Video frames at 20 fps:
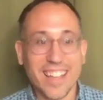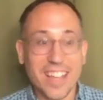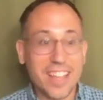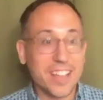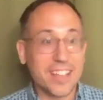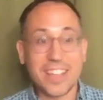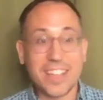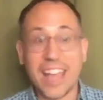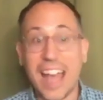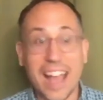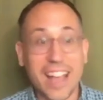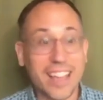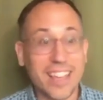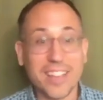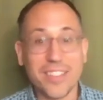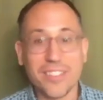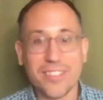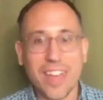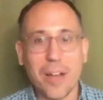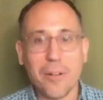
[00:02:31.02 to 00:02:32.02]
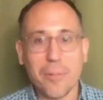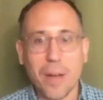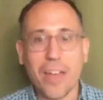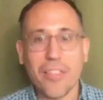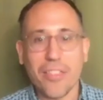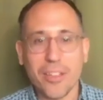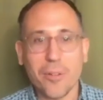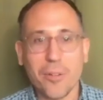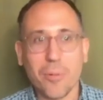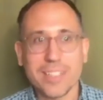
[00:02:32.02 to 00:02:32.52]
yeah, Keith, that I
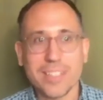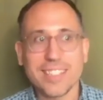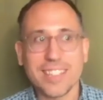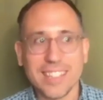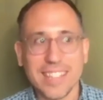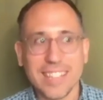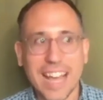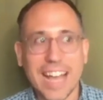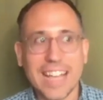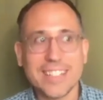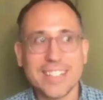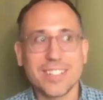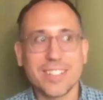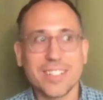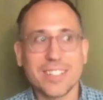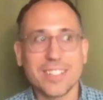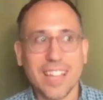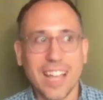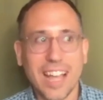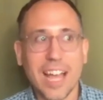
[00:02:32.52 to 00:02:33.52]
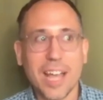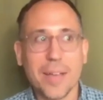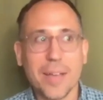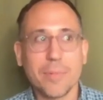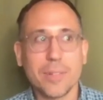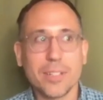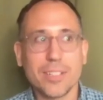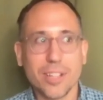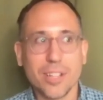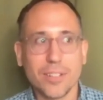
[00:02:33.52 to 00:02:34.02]
think was the last time
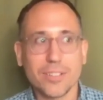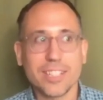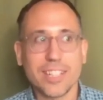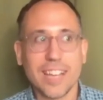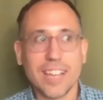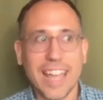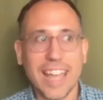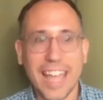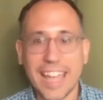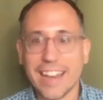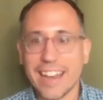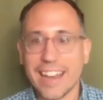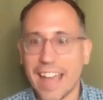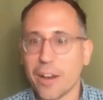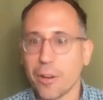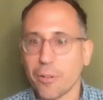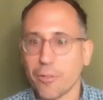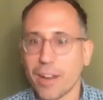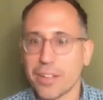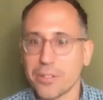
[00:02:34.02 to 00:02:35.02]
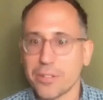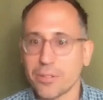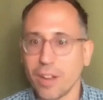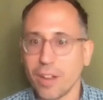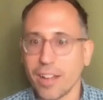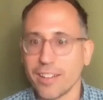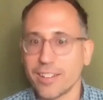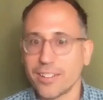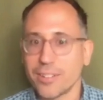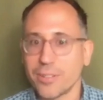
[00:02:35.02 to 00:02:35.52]
Chelsea and I ate at a restaurant,
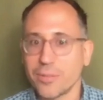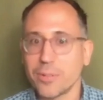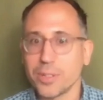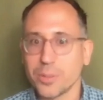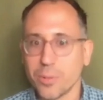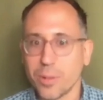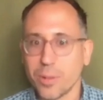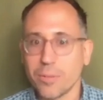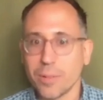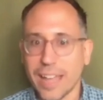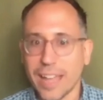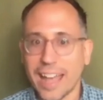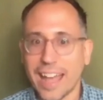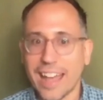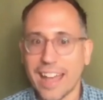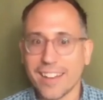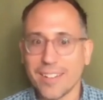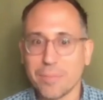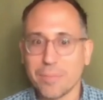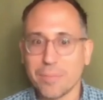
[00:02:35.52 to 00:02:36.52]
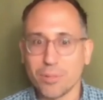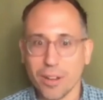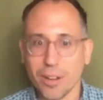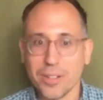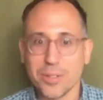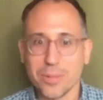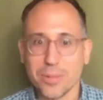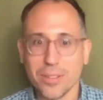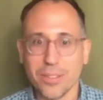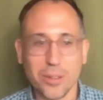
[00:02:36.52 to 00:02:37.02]
was when we had brunch
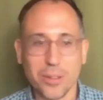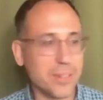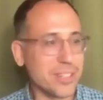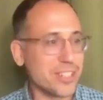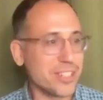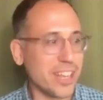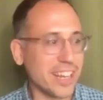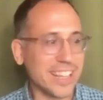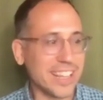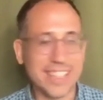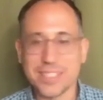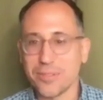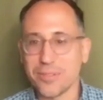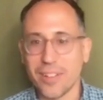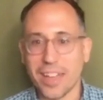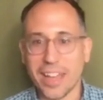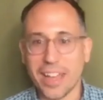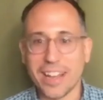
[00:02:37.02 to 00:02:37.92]
with you and Jenny in Savannah.